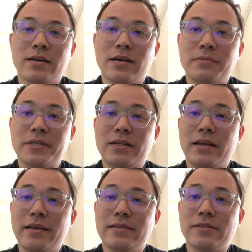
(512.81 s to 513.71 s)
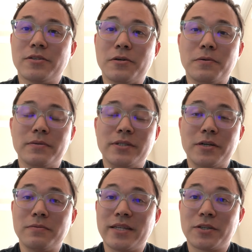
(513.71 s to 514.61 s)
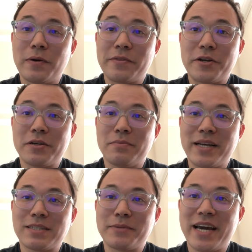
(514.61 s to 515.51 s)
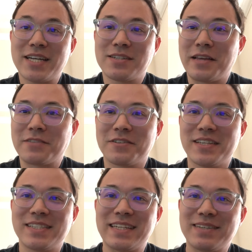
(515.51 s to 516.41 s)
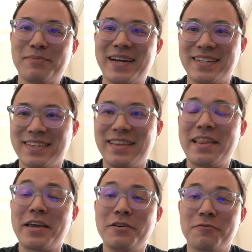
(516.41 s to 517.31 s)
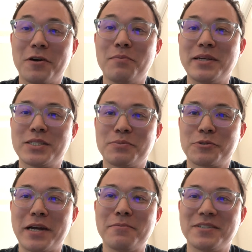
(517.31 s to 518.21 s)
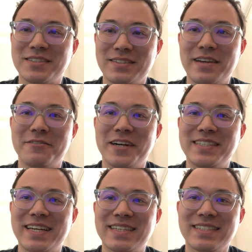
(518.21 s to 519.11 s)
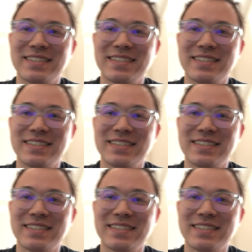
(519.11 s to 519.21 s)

I mean, so you know, let's go out there, make some cash. Thanks for listening. Bye. Thank you for all my subscribers. You have a great day.